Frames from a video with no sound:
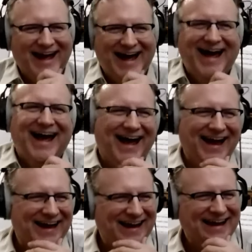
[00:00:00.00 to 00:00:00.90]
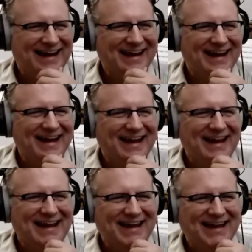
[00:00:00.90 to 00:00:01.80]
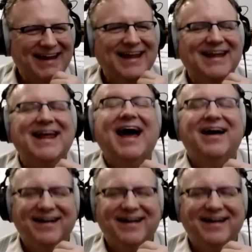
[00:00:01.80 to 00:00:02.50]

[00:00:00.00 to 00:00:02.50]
Anybody can be an anatomist today. You just the